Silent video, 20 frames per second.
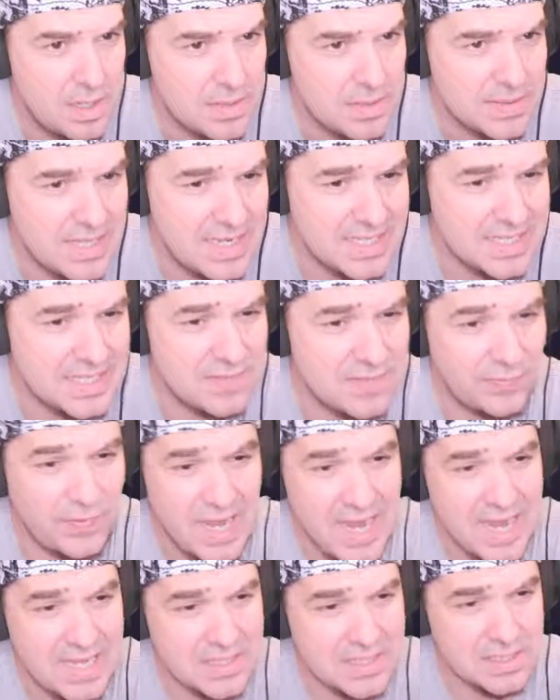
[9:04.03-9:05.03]
That is
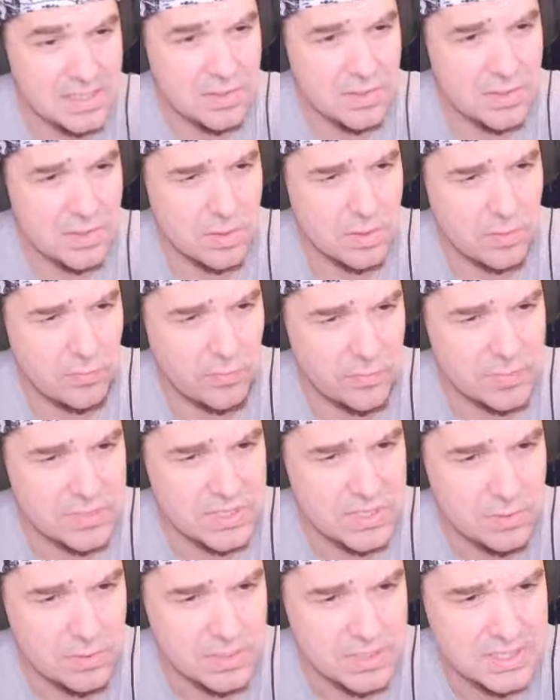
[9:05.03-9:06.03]
fast, though. From
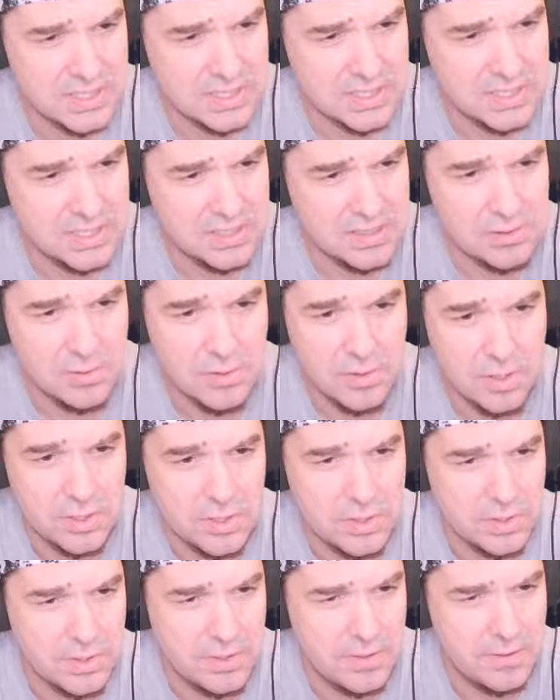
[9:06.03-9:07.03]
0 to 60, 0 to
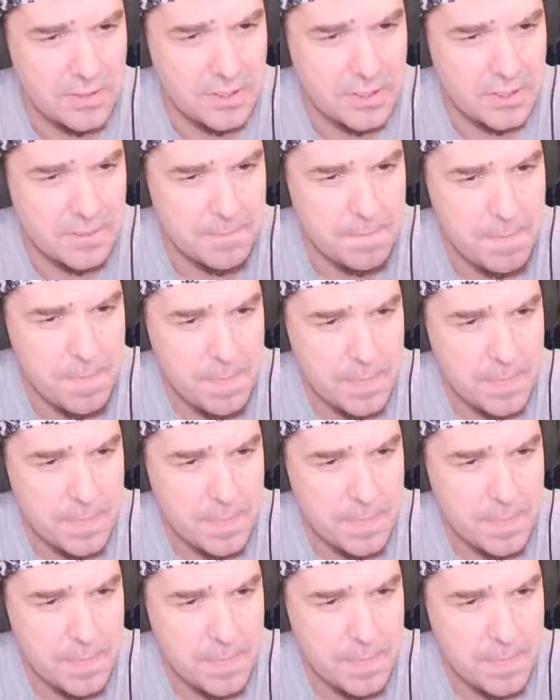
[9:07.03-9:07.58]
100 in...